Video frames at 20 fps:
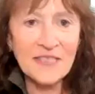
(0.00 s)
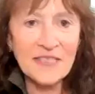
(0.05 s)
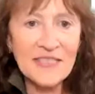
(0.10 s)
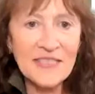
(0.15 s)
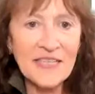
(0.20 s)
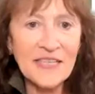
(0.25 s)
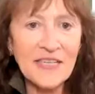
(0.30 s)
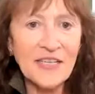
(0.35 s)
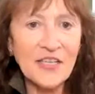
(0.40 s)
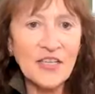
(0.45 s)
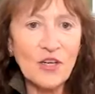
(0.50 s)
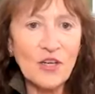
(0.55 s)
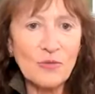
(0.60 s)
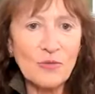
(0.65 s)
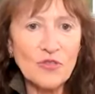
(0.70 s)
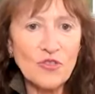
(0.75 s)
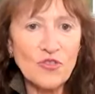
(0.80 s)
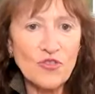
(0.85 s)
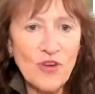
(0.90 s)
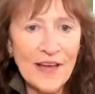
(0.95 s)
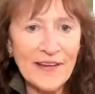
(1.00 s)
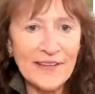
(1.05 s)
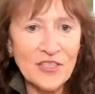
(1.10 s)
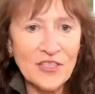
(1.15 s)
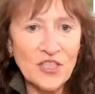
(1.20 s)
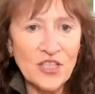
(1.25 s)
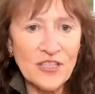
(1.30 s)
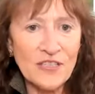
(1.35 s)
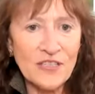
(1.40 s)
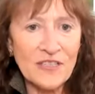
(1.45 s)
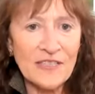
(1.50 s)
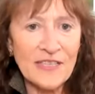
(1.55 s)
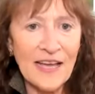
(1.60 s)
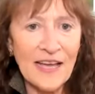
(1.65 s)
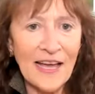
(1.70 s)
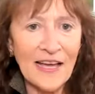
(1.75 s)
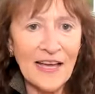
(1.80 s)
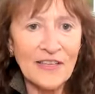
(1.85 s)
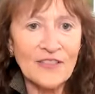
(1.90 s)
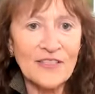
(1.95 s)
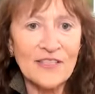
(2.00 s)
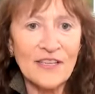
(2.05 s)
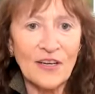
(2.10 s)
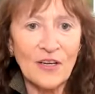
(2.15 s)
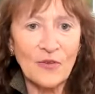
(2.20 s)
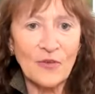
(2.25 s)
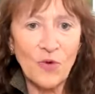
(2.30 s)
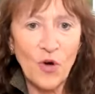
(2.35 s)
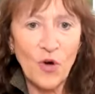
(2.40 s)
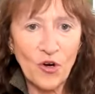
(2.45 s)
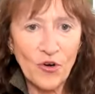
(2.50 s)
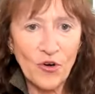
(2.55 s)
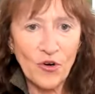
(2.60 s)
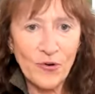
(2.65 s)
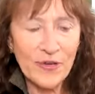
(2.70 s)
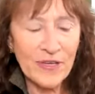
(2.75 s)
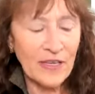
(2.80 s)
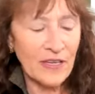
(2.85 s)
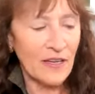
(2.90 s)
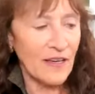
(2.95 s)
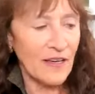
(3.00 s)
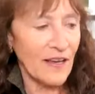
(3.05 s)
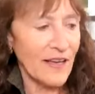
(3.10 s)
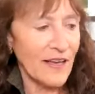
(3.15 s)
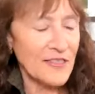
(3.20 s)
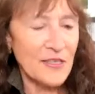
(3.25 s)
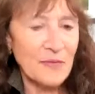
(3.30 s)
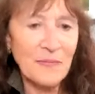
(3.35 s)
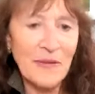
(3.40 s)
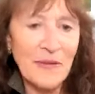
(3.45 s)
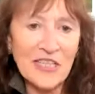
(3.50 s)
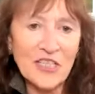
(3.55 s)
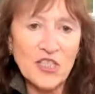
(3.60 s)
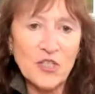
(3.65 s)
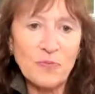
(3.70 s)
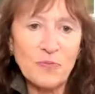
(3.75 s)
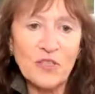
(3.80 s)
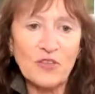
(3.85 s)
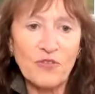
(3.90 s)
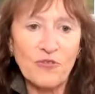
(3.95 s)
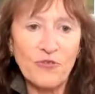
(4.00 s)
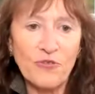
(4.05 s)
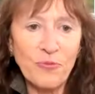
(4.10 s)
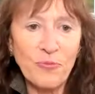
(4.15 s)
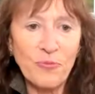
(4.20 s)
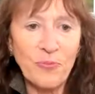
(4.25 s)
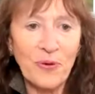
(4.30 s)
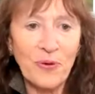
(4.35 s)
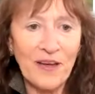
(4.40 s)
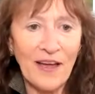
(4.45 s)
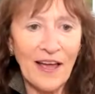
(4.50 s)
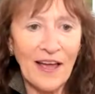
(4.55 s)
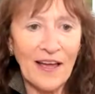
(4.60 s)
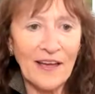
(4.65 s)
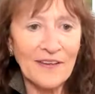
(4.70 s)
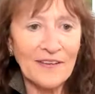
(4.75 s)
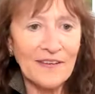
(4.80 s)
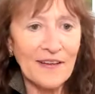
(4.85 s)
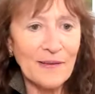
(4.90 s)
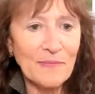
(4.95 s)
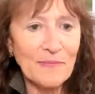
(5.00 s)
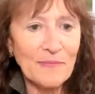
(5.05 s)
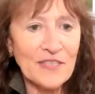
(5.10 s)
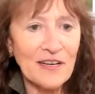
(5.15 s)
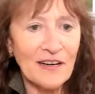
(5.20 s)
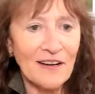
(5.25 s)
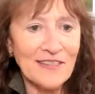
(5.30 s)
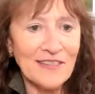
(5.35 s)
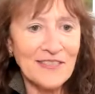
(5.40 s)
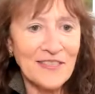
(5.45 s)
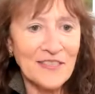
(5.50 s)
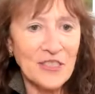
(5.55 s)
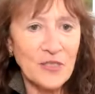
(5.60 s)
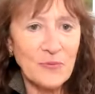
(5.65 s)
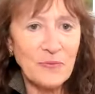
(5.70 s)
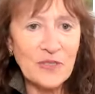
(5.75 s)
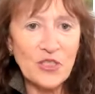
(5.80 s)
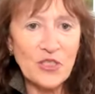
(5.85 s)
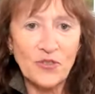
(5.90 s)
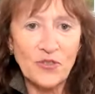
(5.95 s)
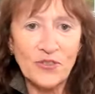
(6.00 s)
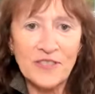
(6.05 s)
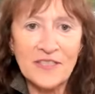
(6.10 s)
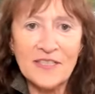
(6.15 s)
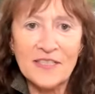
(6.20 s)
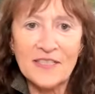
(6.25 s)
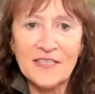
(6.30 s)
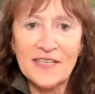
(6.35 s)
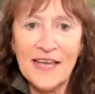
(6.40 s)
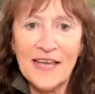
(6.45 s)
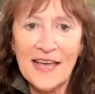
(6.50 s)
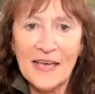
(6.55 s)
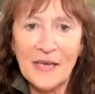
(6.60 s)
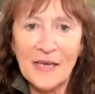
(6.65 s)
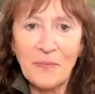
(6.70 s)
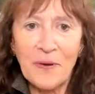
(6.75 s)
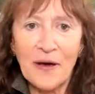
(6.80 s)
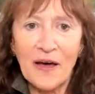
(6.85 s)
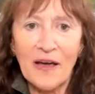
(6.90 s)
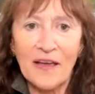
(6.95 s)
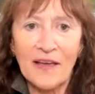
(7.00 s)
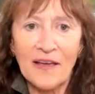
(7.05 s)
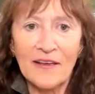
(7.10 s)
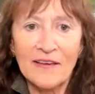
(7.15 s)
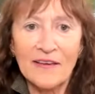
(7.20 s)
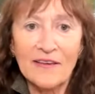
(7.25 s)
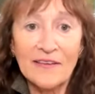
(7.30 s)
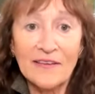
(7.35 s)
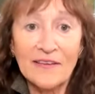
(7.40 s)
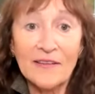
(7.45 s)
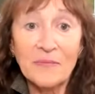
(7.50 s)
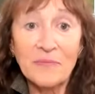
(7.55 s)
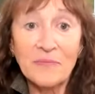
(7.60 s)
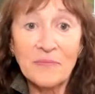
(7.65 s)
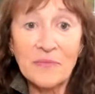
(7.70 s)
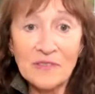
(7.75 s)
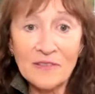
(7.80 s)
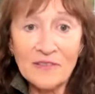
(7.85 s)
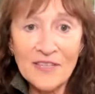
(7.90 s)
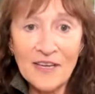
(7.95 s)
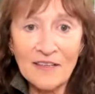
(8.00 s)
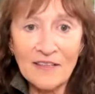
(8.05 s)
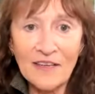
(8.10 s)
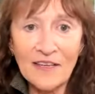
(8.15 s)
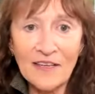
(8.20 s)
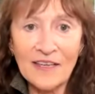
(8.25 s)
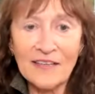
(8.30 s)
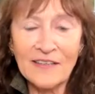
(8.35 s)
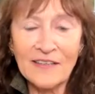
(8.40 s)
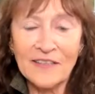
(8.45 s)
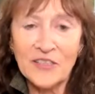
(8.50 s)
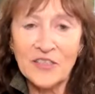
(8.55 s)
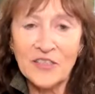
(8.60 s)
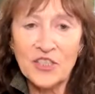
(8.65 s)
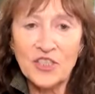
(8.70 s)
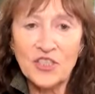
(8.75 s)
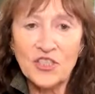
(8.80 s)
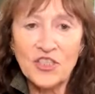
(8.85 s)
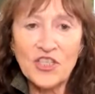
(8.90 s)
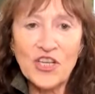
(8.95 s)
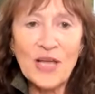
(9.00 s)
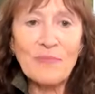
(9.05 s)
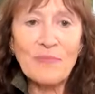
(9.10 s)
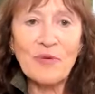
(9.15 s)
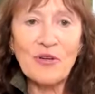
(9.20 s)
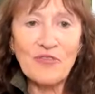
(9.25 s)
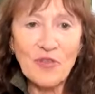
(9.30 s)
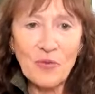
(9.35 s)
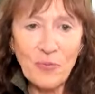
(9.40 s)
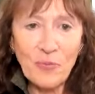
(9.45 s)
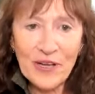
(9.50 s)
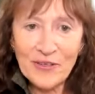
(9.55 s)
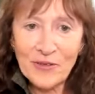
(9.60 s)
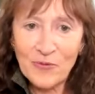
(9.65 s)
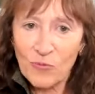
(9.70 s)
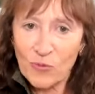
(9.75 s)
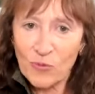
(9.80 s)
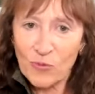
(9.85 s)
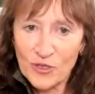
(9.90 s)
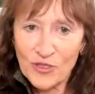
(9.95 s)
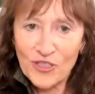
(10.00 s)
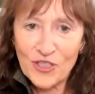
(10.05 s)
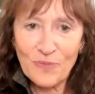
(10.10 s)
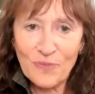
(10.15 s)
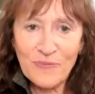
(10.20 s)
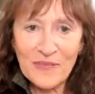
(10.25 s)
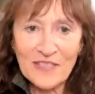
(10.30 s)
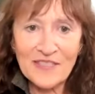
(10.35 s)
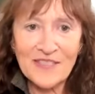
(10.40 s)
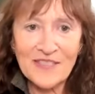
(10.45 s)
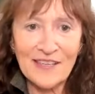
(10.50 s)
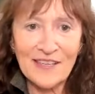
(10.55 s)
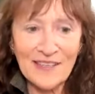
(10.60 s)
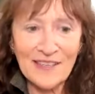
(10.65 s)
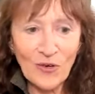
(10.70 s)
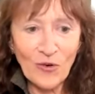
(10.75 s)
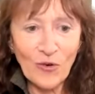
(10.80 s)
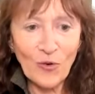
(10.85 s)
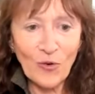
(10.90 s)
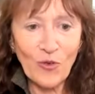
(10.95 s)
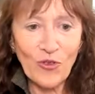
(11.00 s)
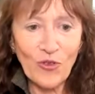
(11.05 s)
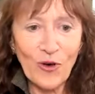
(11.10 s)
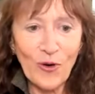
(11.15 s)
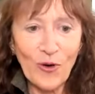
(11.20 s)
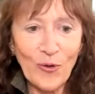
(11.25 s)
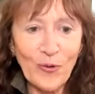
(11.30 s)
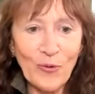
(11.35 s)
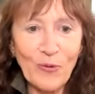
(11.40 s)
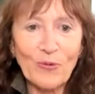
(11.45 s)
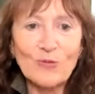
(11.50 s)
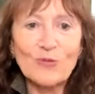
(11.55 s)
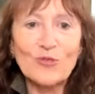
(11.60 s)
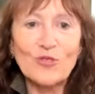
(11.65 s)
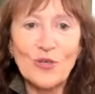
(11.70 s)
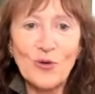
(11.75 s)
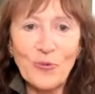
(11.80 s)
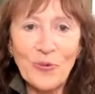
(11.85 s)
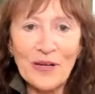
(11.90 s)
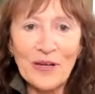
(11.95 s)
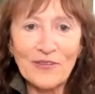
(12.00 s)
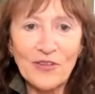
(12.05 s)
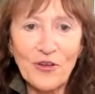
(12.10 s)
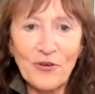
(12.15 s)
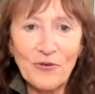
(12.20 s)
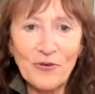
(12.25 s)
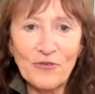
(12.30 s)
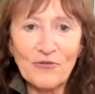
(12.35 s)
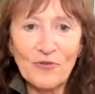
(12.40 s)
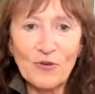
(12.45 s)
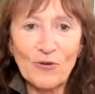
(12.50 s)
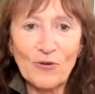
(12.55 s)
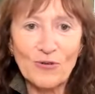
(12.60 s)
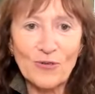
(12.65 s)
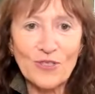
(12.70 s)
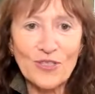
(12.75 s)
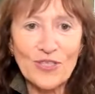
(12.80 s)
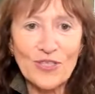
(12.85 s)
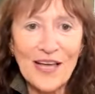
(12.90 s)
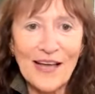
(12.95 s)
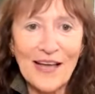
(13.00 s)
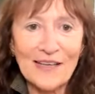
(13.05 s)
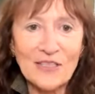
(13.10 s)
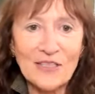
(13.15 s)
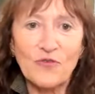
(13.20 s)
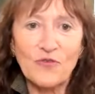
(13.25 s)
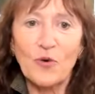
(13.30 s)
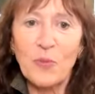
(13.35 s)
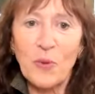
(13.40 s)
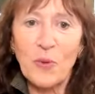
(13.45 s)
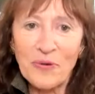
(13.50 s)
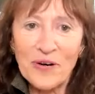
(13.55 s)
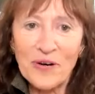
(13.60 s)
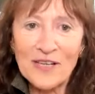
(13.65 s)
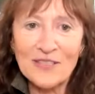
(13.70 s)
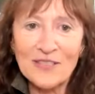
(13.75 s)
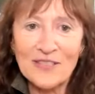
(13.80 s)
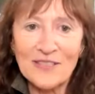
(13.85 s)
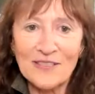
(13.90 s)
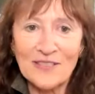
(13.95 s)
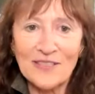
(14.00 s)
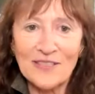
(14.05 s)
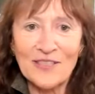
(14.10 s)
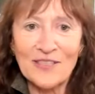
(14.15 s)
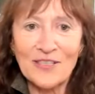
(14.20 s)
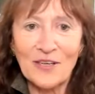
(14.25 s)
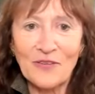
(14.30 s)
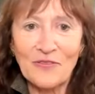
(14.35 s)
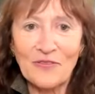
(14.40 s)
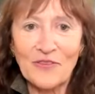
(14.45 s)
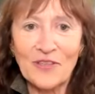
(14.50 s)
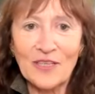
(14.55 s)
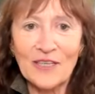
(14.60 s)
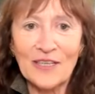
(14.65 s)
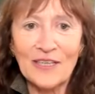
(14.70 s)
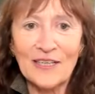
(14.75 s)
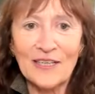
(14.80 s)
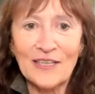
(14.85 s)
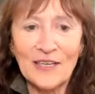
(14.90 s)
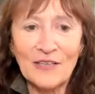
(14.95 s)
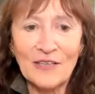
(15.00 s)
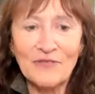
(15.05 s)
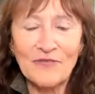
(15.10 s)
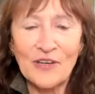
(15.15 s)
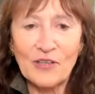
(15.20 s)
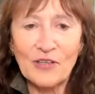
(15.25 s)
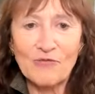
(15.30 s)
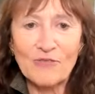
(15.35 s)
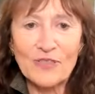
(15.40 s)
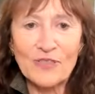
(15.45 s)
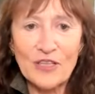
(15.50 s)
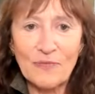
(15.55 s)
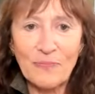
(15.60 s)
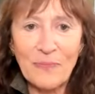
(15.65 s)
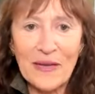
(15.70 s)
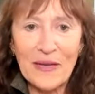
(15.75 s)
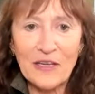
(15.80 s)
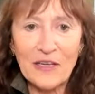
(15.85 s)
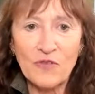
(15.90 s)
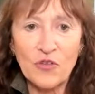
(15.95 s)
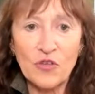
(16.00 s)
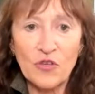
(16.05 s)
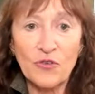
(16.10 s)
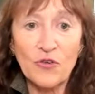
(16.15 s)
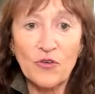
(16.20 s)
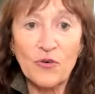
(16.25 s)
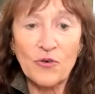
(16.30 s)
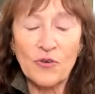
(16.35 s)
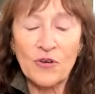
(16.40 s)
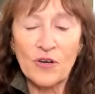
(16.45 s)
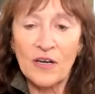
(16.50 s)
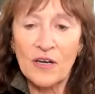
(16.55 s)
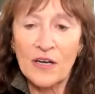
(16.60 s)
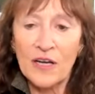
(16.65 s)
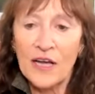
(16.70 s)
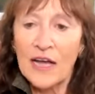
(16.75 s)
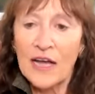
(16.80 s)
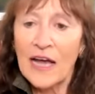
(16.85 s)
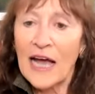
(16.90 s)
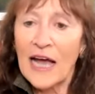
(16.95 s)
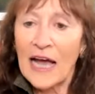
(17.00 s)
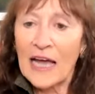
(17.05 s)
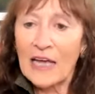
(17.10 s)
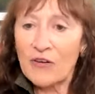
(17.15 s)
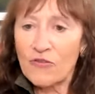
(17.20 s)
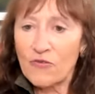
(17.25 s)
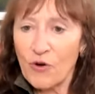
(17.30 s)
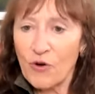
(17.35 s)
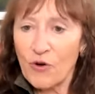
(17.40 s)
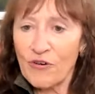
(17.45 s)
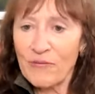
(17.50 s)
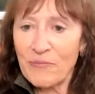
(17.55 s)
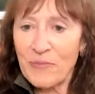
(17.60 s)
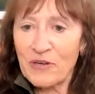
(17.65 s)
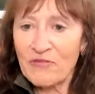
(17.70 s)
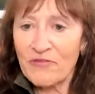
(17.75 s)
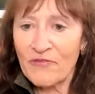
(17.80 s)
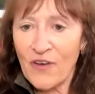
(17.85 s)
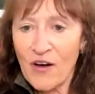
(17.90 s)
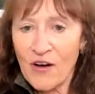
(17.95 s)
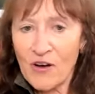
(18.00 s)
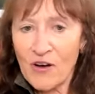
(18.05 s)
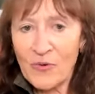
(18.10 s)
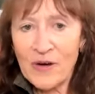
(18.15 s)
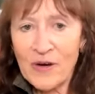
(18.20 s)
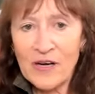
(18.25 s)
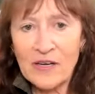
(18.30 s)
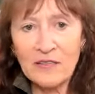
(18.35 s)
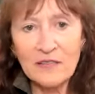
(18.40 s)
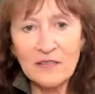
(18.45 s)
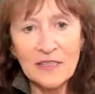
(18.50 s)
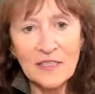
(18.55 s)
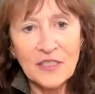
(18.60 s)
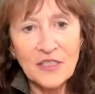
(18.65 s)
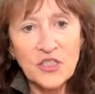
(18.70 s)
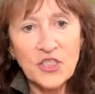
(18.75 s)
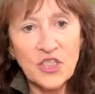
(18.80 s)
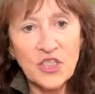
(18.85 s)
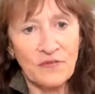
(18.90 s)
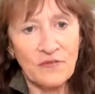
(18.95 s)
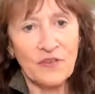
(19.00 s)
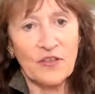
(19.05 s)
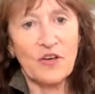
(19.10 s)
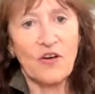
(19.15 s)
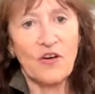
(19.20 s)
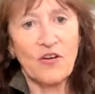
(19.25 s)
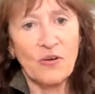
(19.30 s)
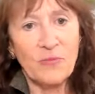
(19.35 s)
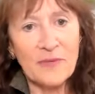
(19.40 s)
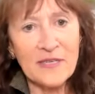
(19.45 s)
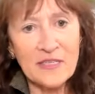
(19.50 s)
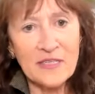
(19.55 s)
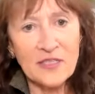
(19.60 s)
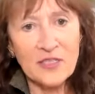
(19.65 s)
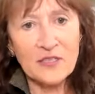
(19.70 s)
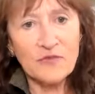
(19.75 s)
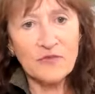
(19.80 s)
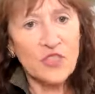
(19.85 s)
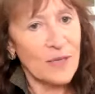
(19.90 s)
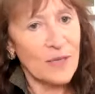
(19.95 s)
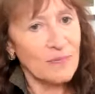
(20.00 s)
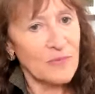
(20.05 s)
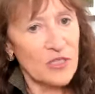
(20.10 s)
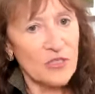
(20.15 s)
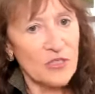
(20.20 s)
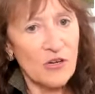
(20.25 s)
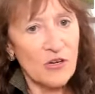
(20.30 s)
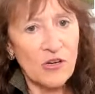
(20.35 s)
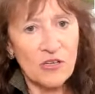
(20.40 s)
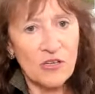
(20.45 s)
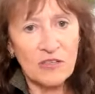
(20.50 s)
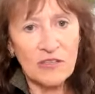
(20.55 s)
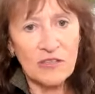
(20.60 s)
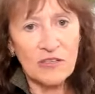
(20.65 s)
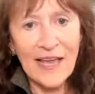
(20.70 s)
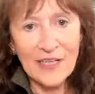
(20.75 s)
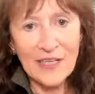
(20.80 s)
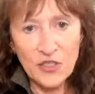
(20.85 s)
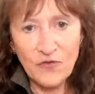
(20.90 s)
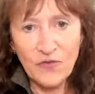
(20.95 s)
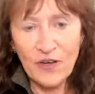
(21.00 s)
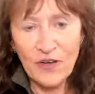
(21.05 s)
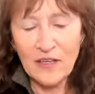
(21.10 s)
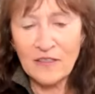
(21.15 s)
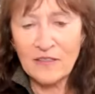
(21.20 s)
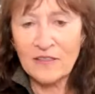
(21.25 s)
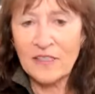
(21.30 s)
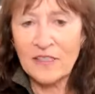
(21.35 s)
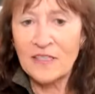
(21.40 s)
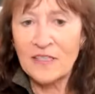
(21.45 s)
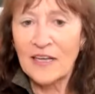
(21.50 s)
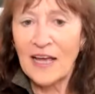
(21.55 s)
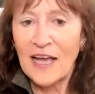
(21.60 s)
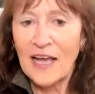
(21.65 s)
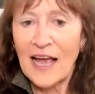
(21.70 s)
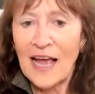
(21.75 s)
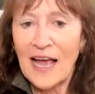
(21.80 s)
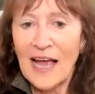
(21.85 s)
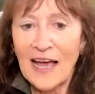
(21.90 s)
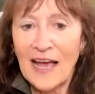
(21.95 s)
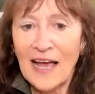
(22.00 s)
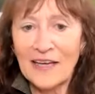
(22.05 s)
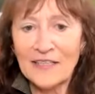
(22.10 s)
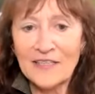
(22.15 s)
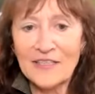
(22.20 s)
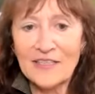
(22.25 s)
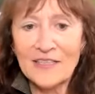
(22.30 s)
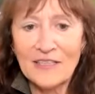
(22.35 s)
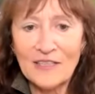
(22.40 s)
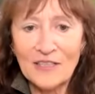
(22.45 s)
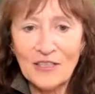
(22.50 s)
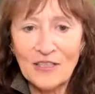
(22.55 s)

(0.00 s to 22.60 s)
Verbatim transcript: Senior Global Strategist at uh, Rock Creek Asset Management Group, and I'm delighted to be joined today by Bill Dudley, Chairman of the Bretton Woods Committee, although also well known, of course, as former President of the uh, Federal Reserve Bank of New York, and Rory MacFarquhar, Chief Economist of Gemsstock Hedge Fund, and